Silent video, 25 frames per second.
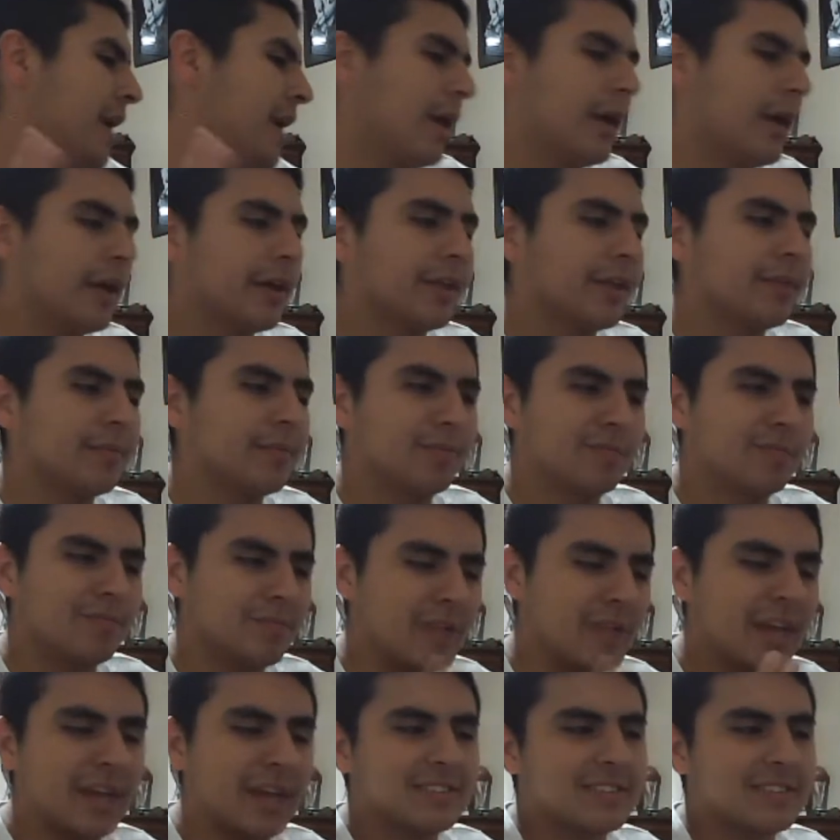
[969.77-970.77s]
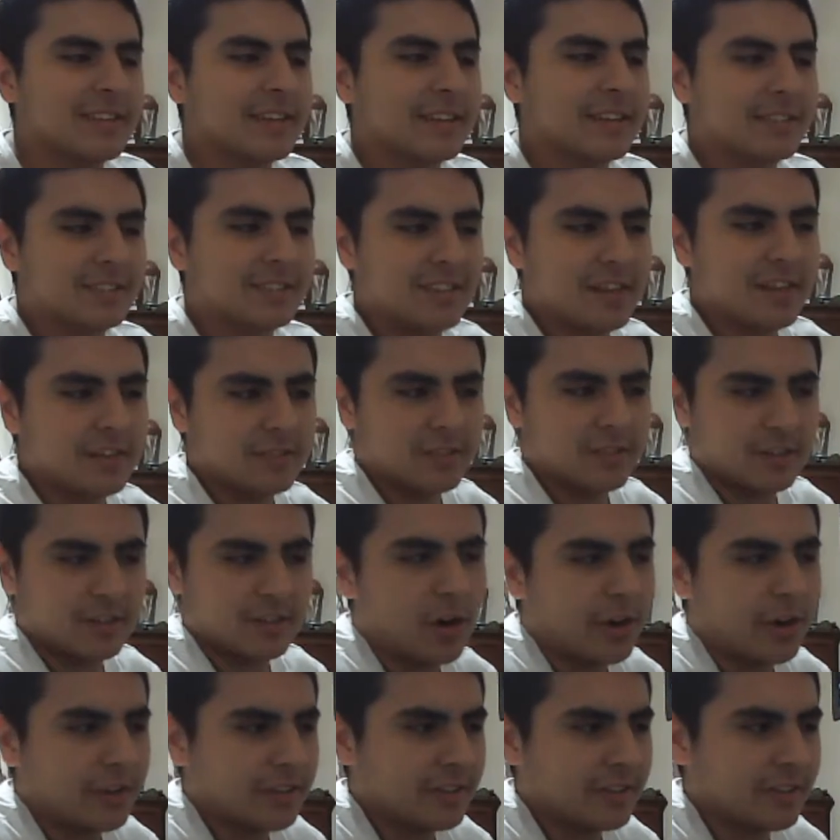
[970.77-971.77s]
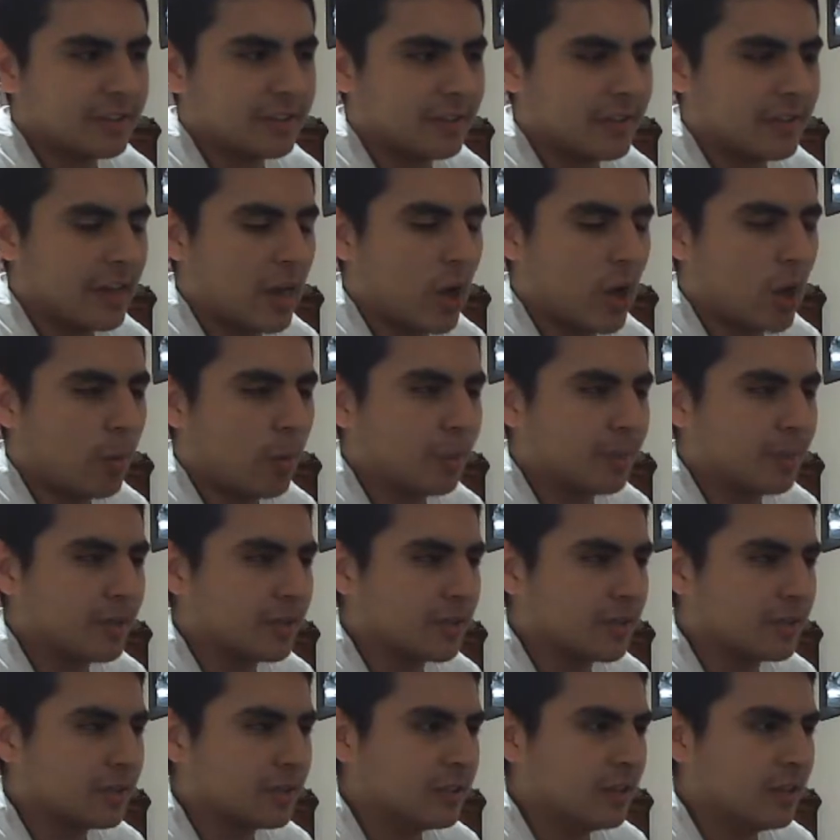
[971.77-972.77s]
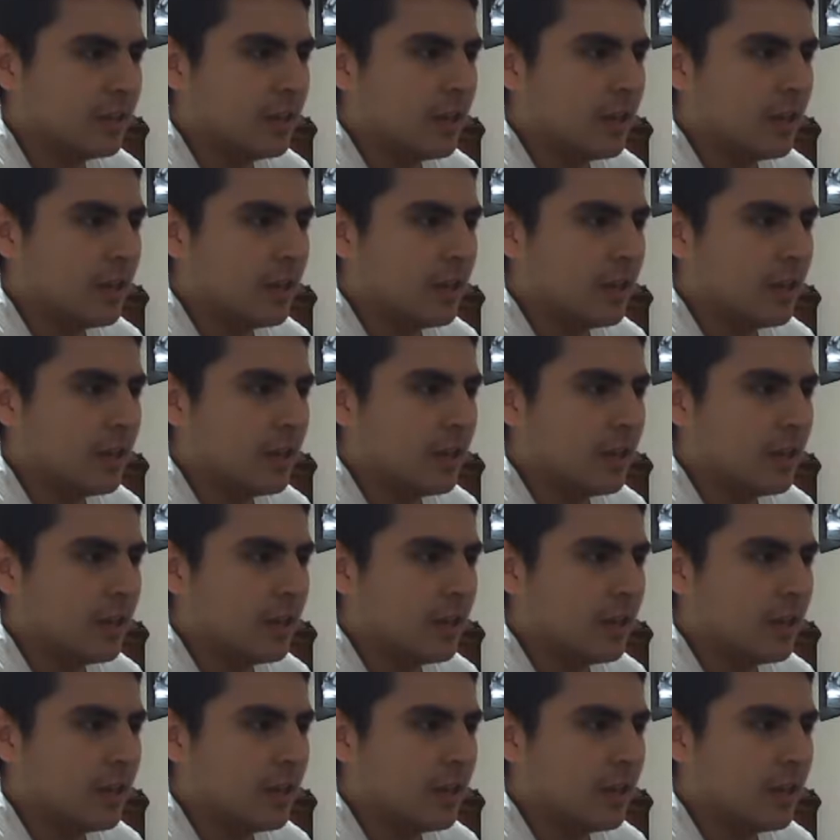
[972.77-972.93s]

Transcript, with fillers: And like I said, it stays in context of the album because